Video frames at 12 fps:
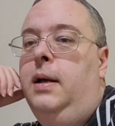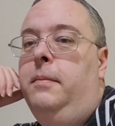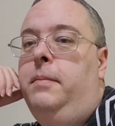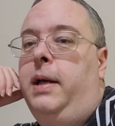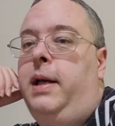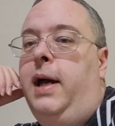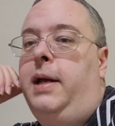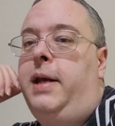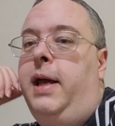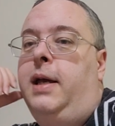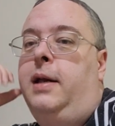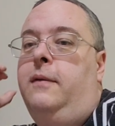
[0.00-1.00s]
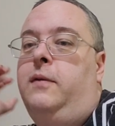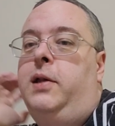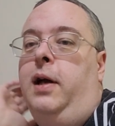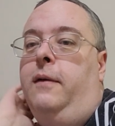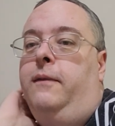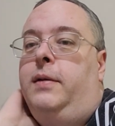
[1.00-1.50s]
But yeah, negative
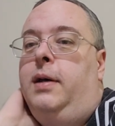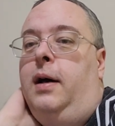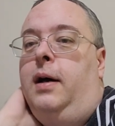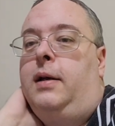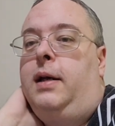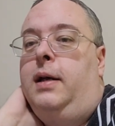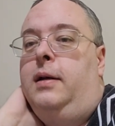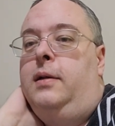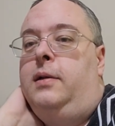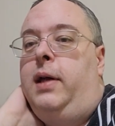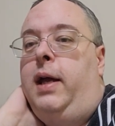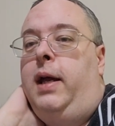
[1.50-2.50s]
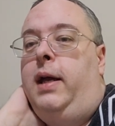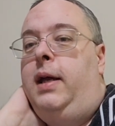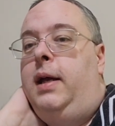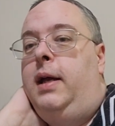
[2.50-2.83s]
self-talk is a